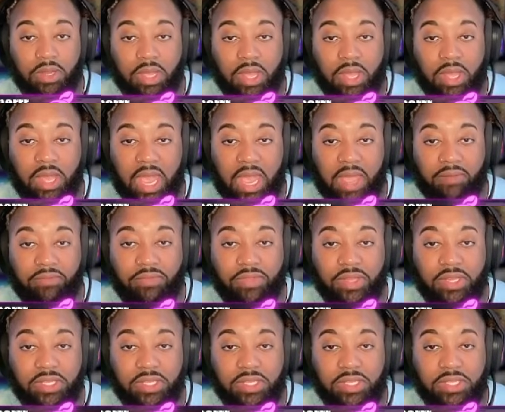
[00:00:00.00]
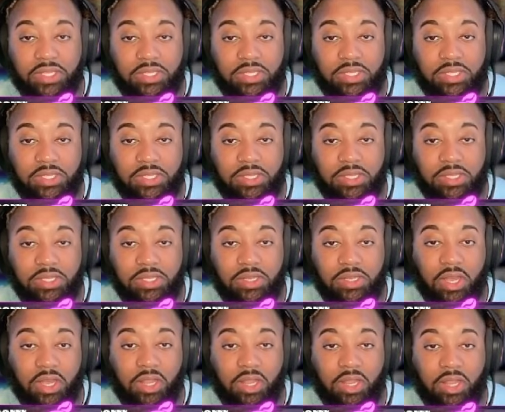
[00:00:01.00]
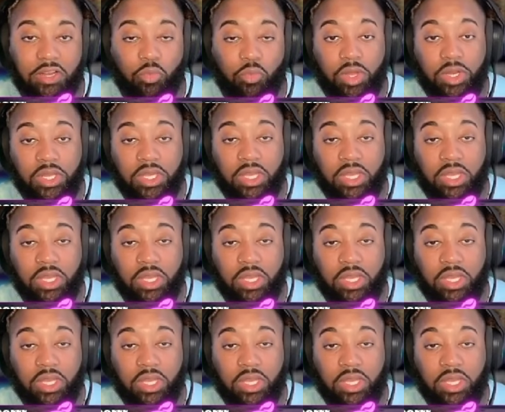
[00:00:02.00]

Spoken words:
have this a glass area. One, it